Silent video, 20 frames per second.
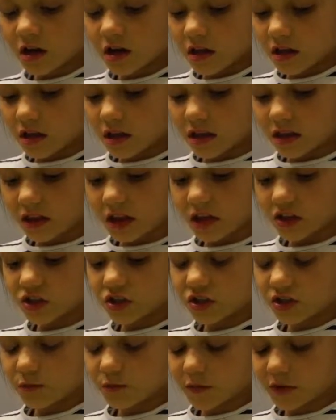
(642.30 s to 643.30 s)
that
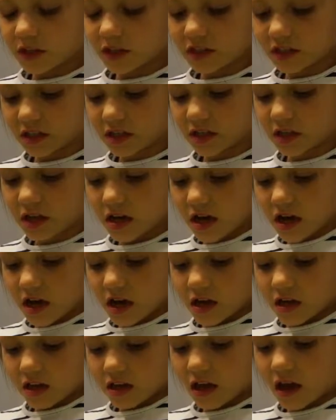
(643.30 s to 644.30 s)
just means
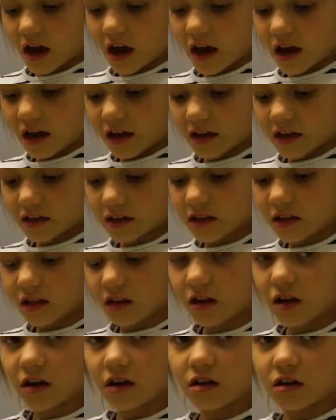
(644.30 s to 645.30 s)
that
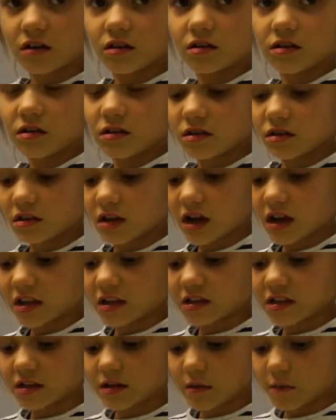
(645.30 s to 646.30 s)
that
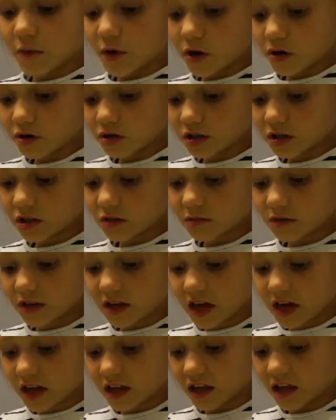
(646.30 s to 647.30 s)
it's supposed to be
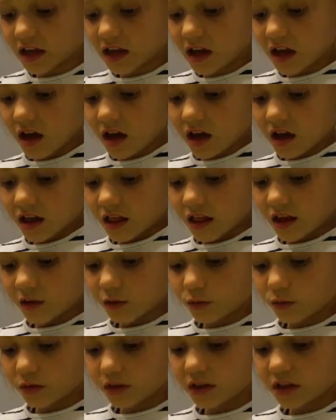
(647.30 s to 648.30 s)
getting like
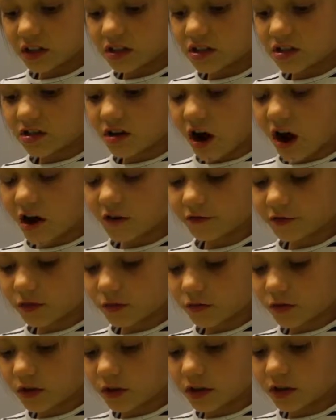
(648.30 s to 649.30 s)
really soft and
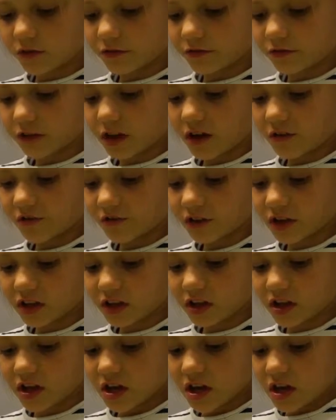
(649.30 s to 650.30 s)
really
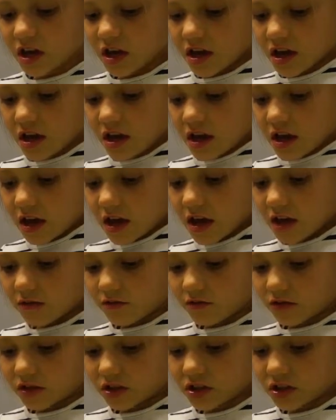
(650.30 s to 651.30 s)
fluffy and
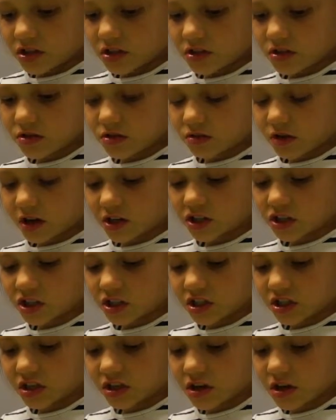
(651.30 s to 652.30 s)
really
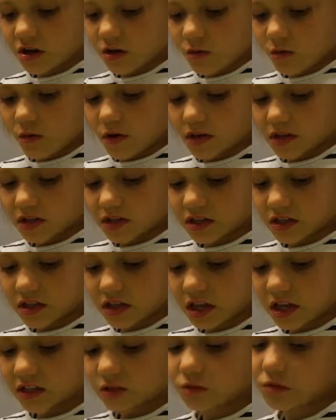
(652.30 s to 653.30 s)
stretchy.
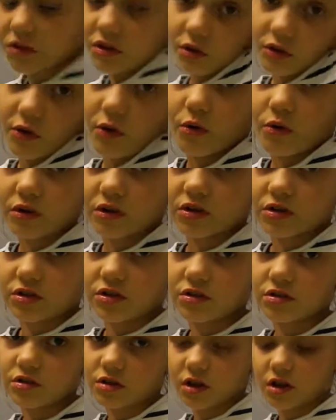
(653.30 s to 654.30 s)
That's what the
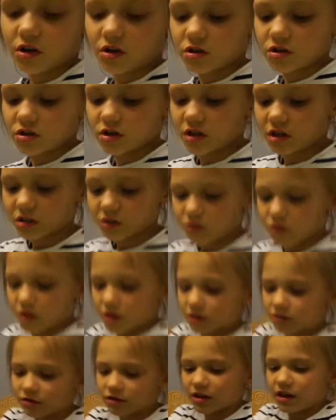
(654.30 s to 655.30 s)
cornstarch does when
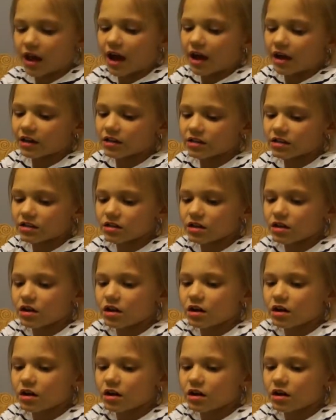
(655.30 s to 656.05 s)
it reacts